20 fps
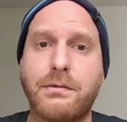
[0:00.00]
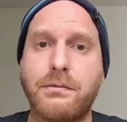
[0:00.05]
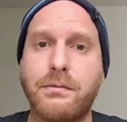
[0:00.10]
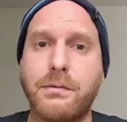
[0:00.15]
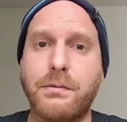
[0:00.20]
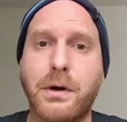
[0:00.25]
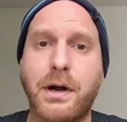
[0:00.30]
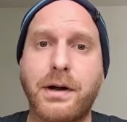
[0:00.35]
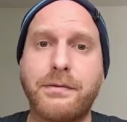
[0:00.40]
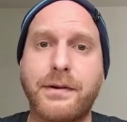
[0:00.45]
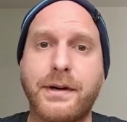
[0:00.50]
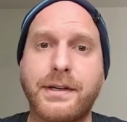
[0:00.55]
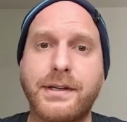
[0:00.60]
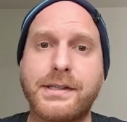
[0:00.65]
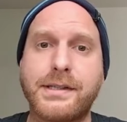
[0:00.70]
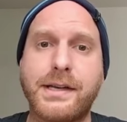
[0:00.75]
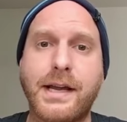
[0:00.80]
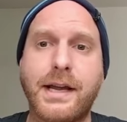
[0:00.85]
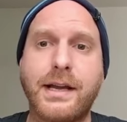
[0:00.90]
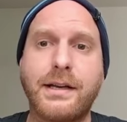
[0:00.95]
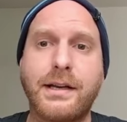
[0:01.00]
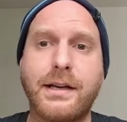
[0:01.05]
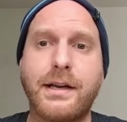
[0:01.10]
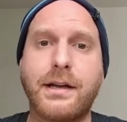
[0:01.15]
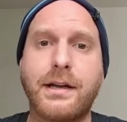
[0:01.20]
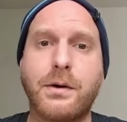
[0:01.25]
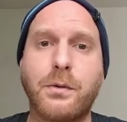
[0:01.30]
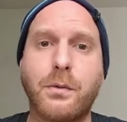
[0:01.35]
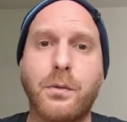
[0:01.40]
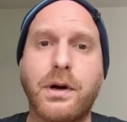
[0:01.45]
rough
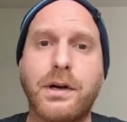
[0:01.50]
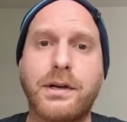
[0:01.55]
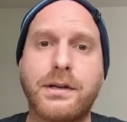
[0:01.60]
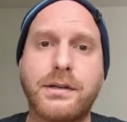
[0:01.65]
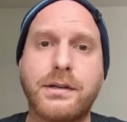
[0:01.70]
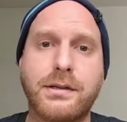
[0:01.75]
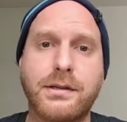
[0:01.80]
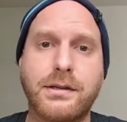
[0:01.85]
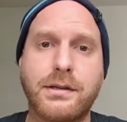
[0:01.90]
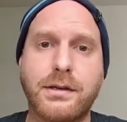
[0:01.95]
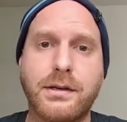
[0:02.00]
understanding what